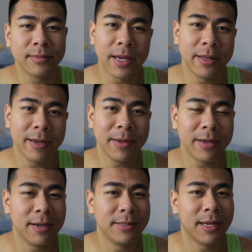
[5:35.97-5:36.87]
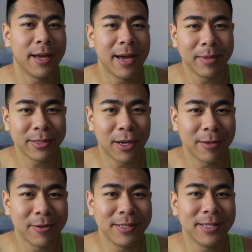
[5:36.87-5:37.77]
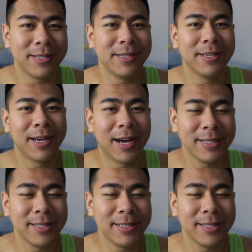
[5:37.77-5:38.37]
And then because I am a taller person, I